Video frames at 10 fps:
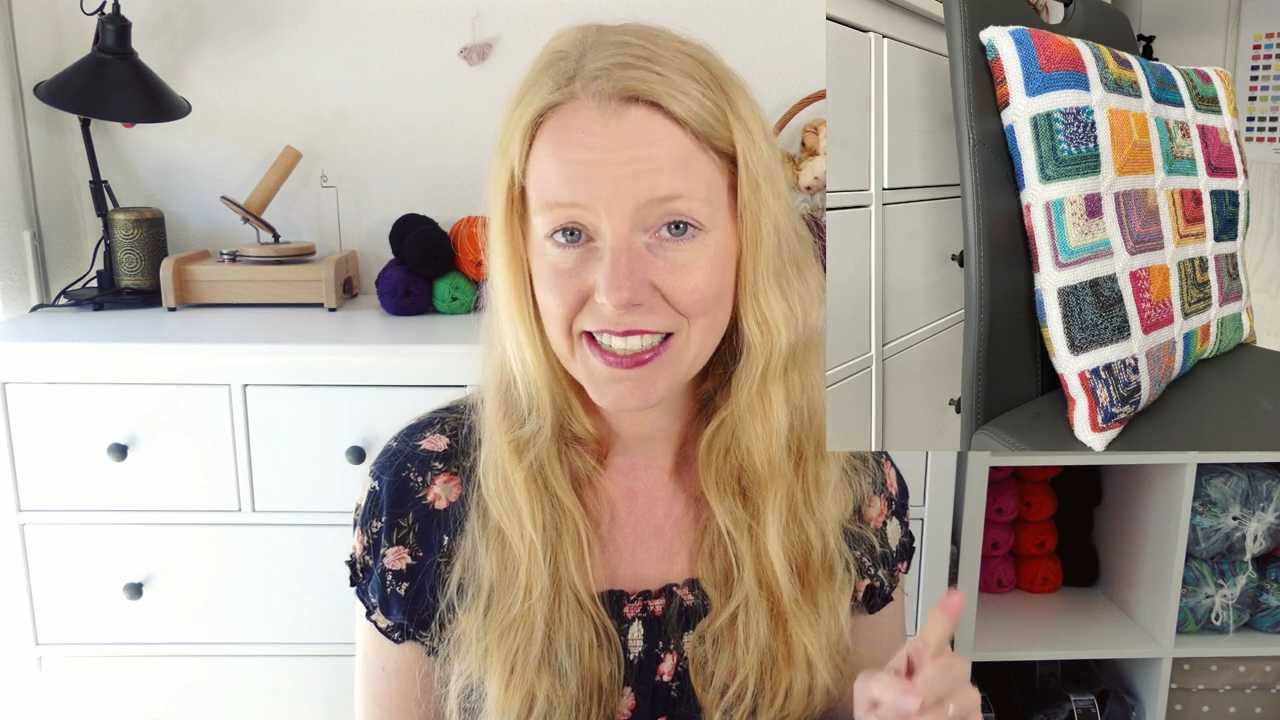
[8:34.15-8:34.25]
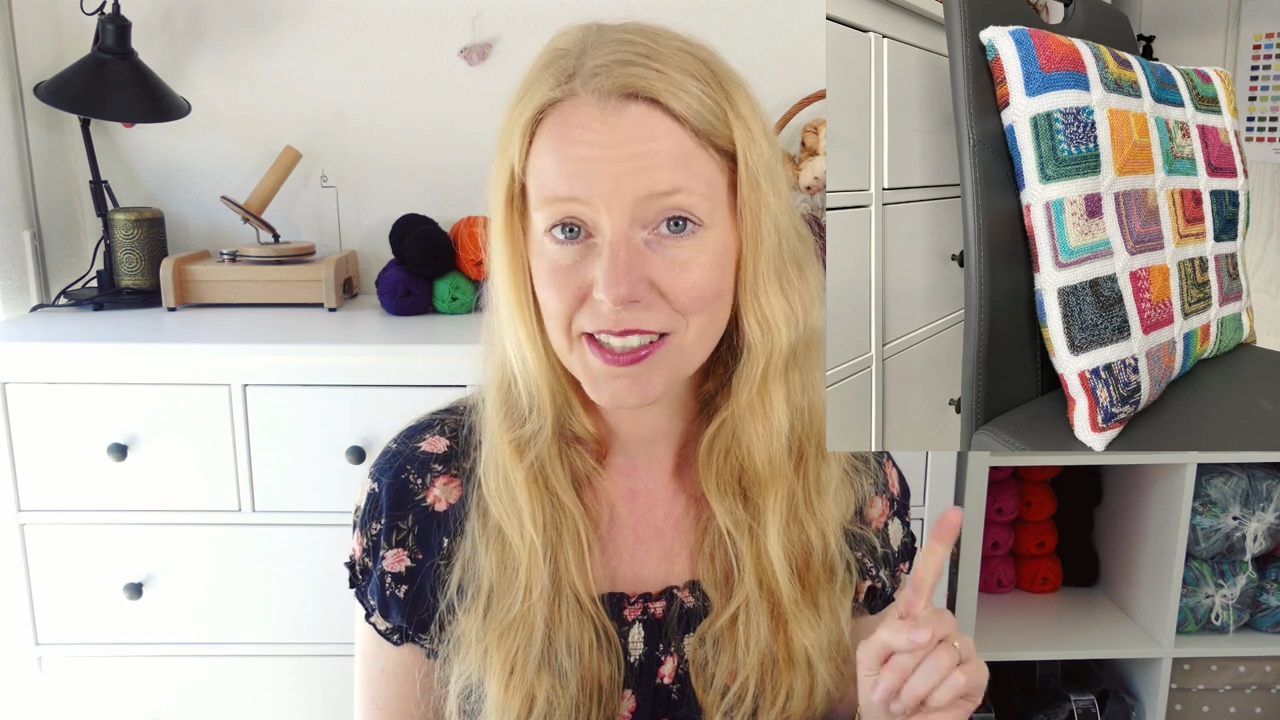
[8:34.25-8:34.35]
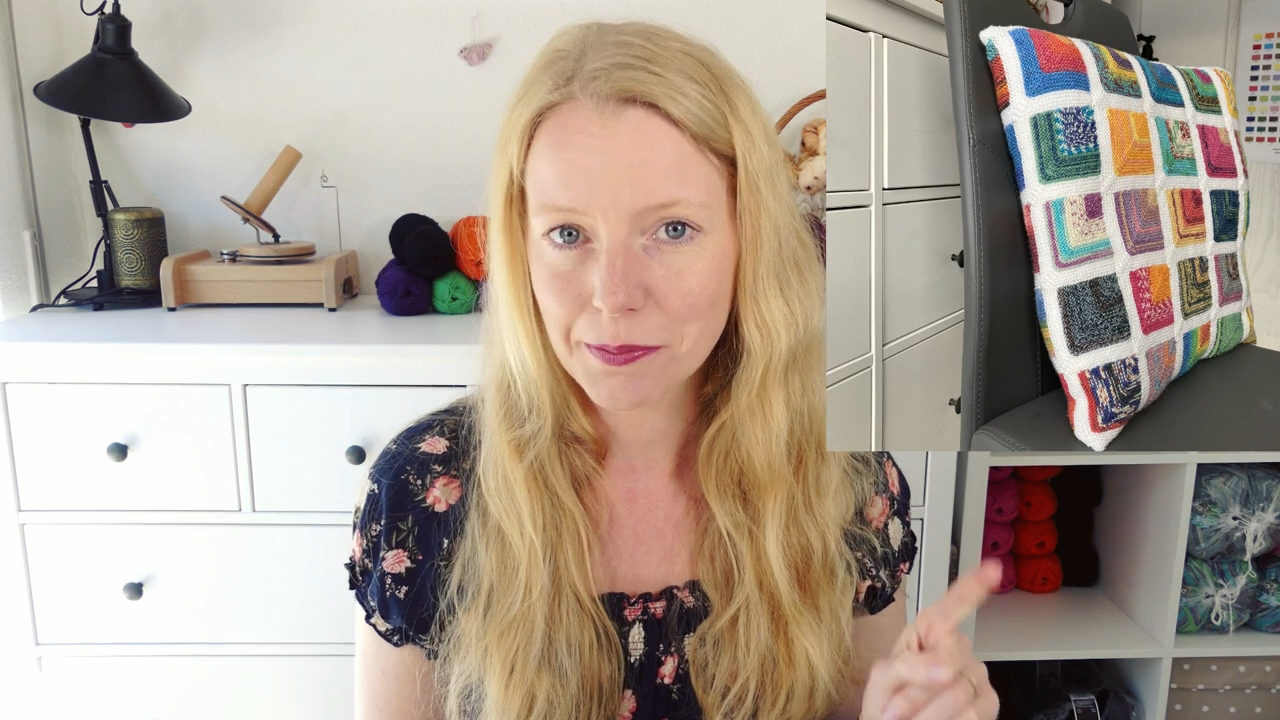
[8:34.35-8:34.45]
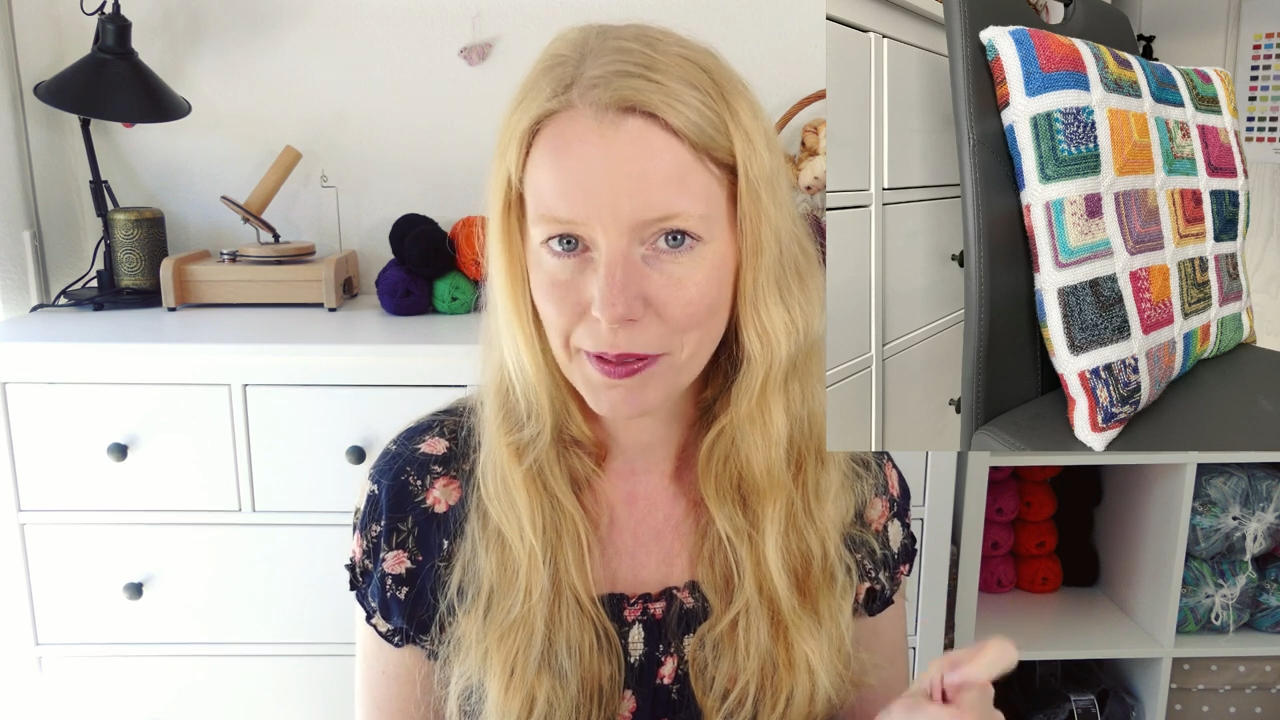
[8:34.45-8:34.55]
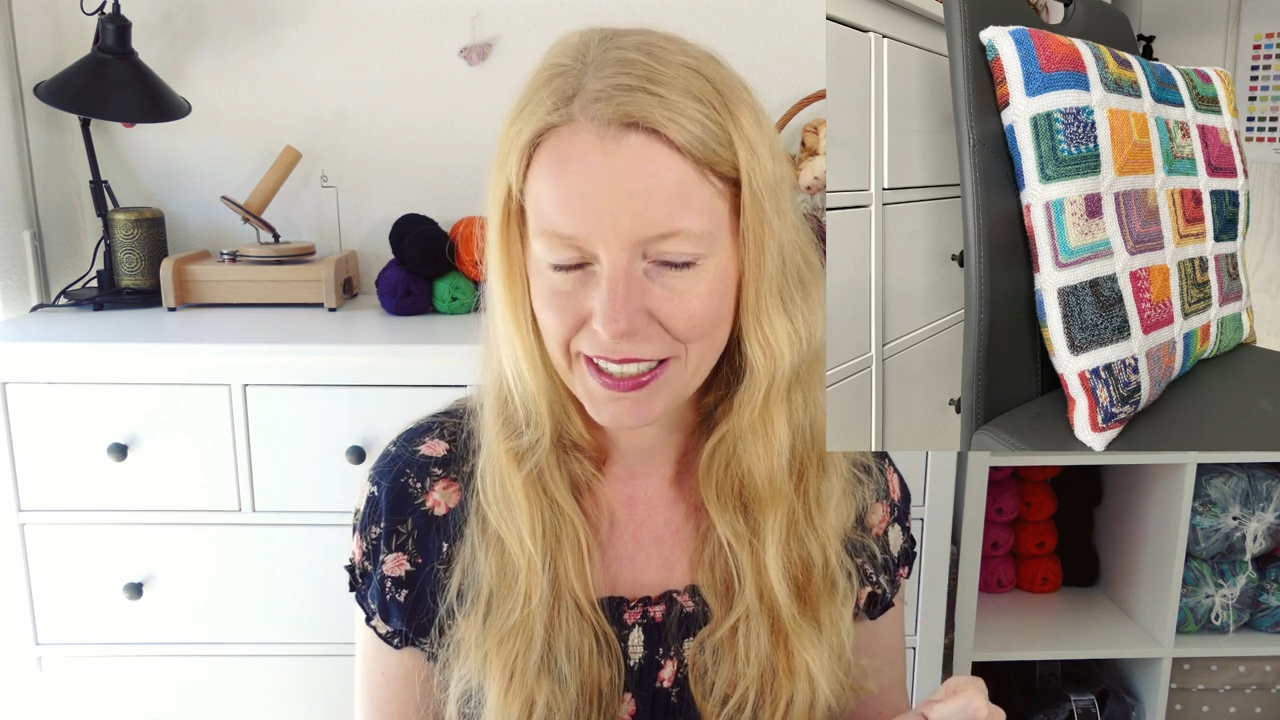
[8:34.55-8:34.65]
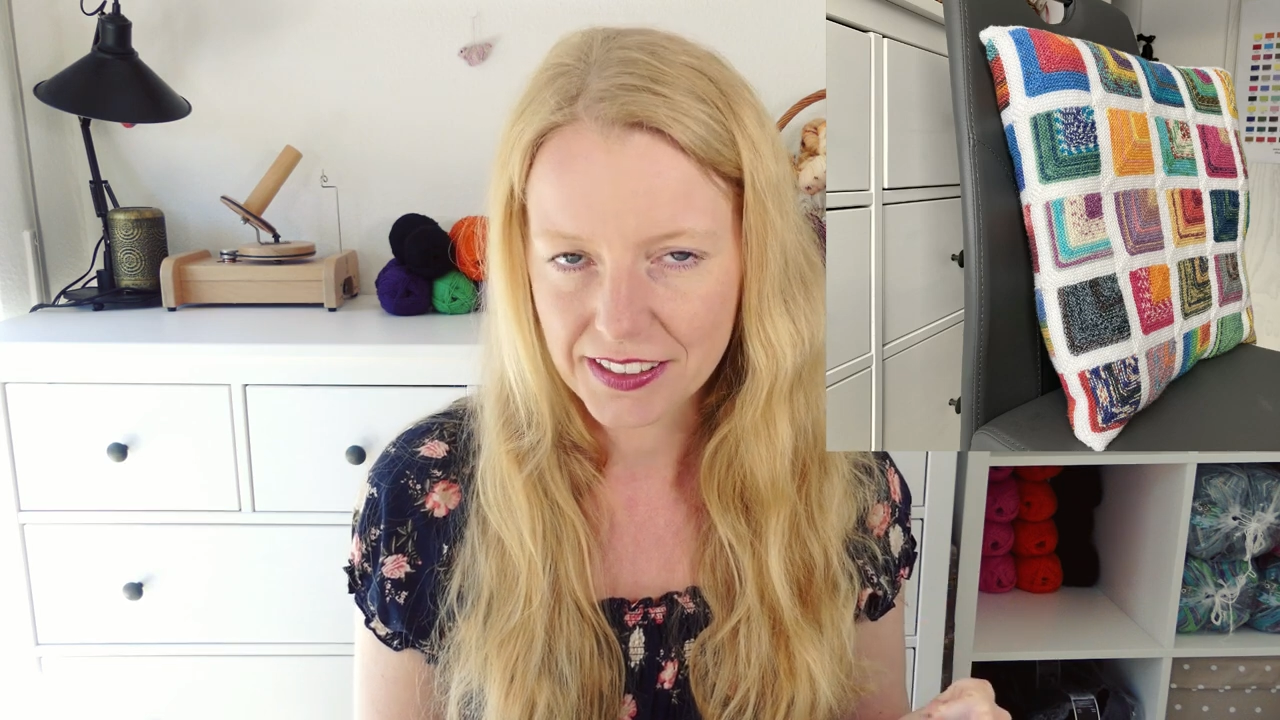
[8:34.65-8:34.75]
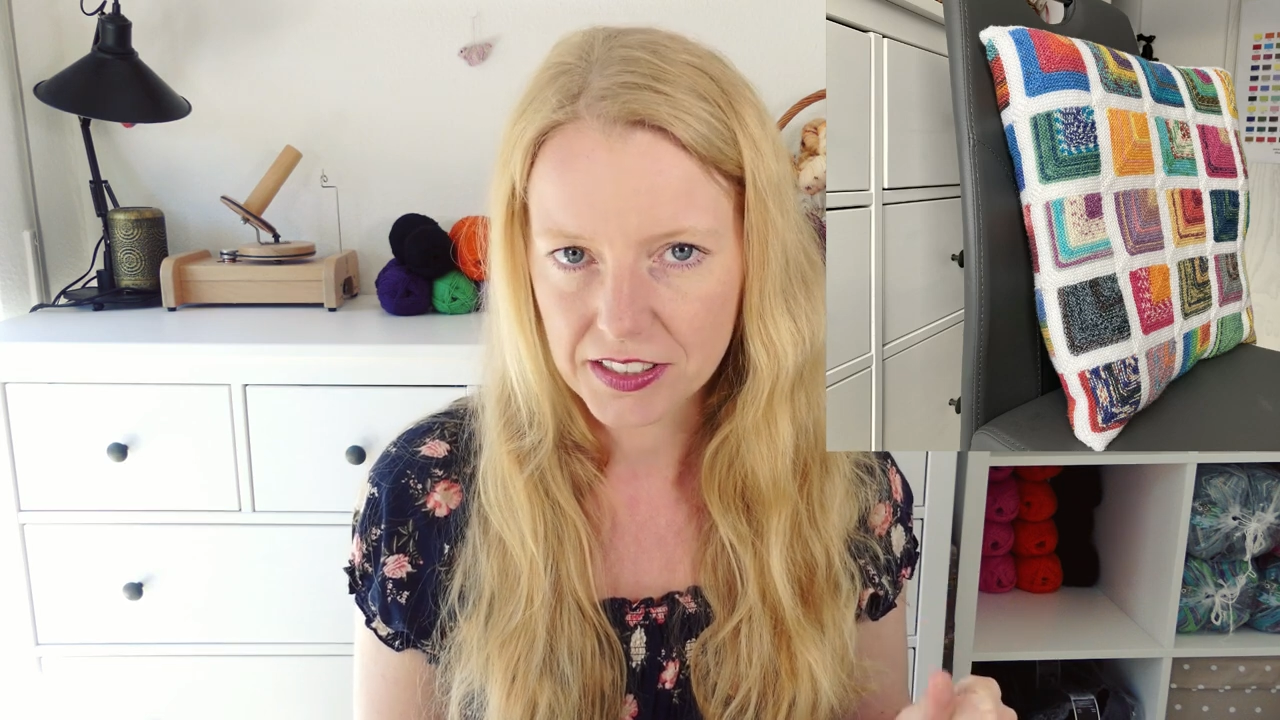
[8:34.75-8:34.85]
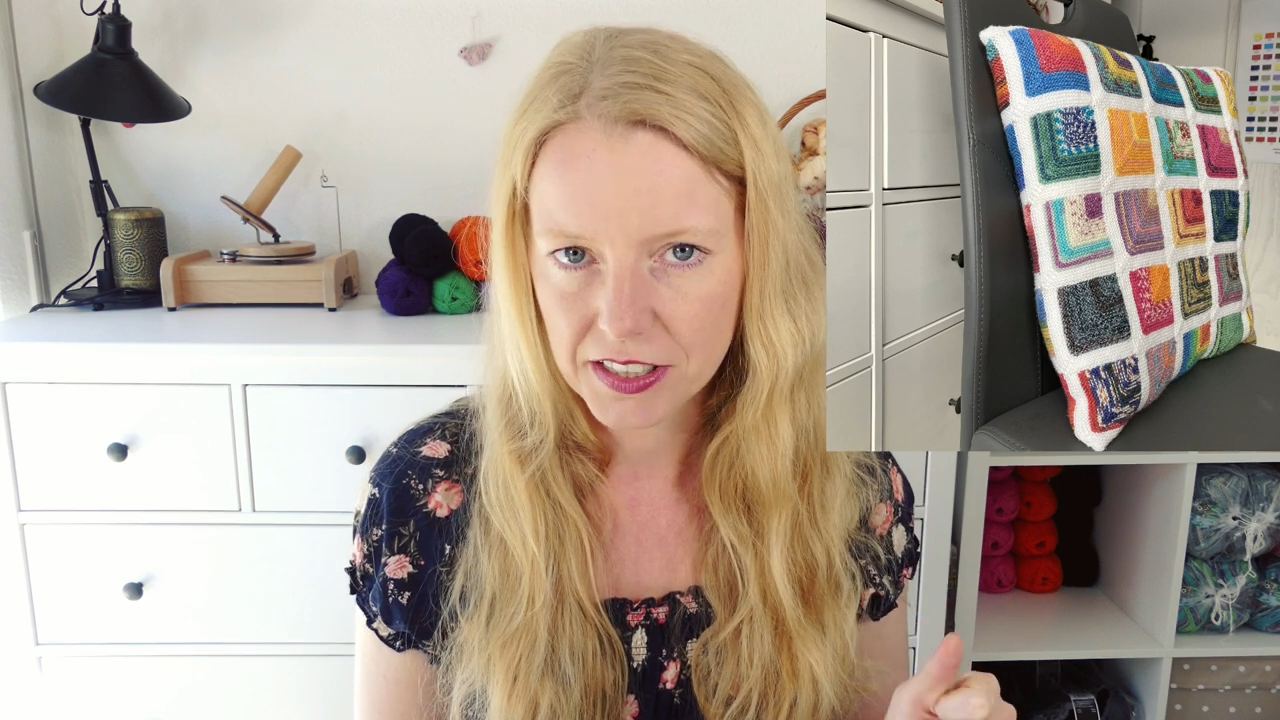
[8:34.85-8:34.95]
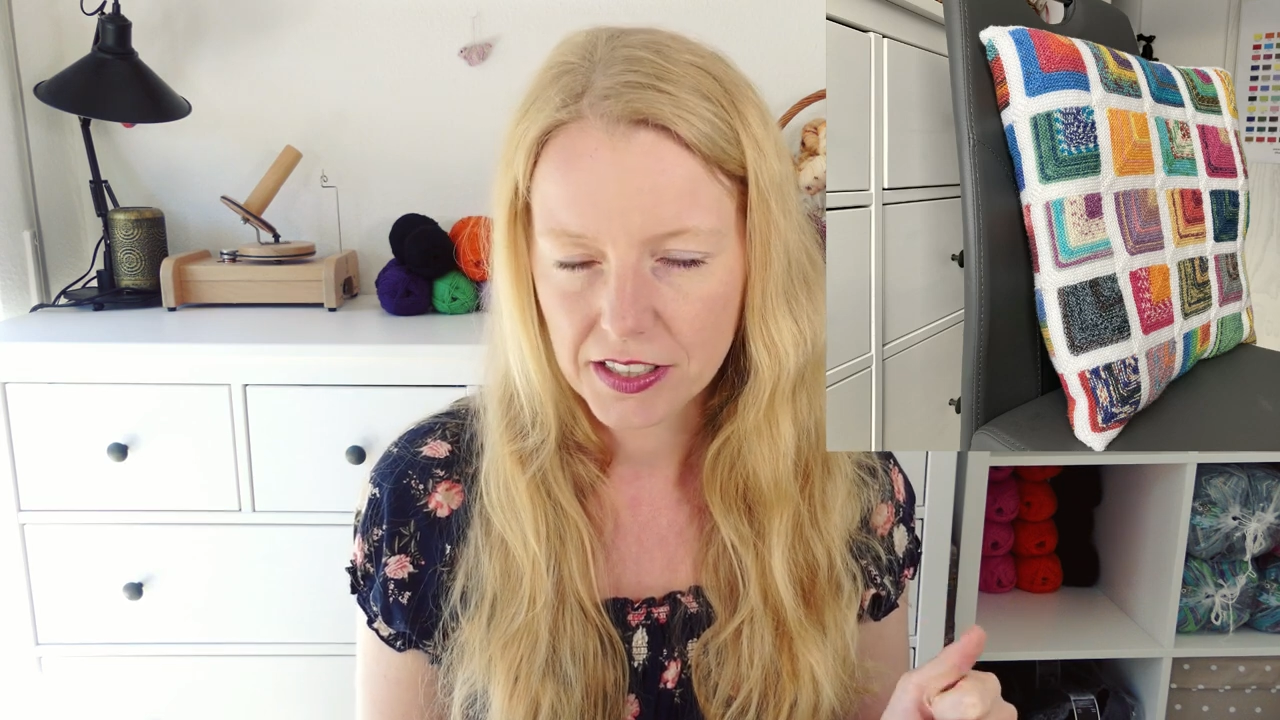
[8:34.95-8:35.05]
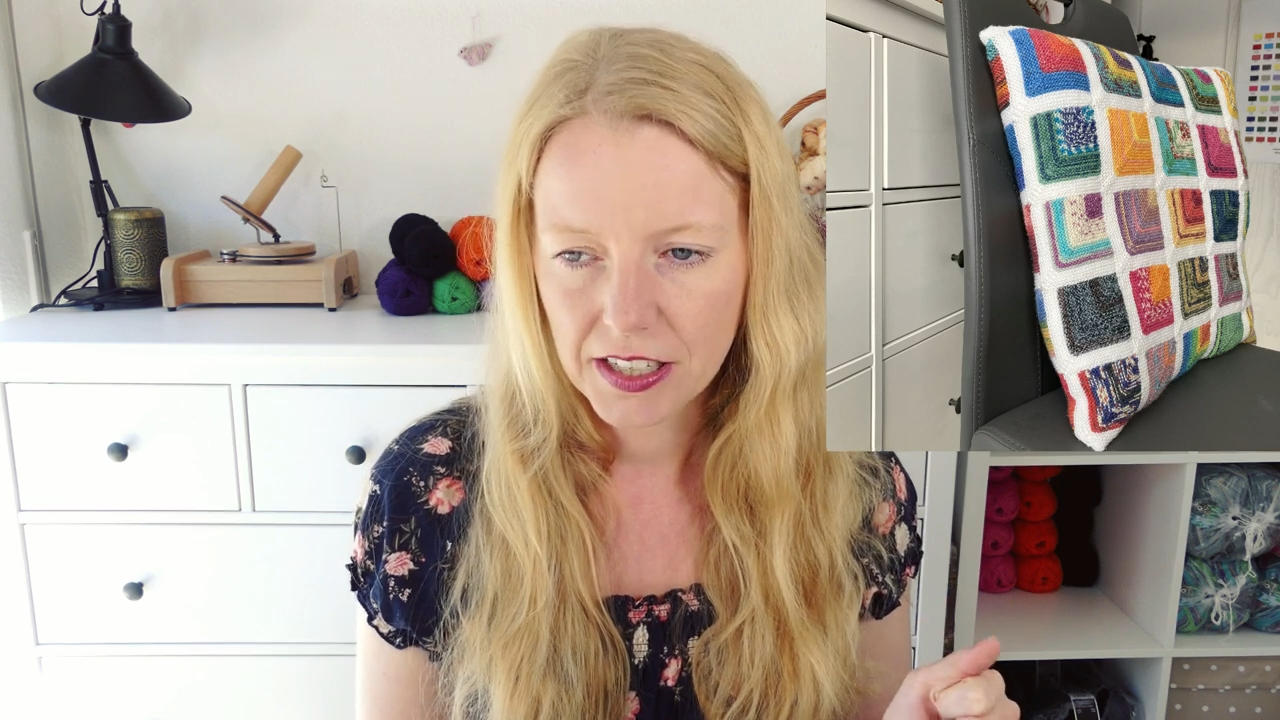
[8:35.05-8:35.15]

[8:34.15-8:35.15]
as a blanket.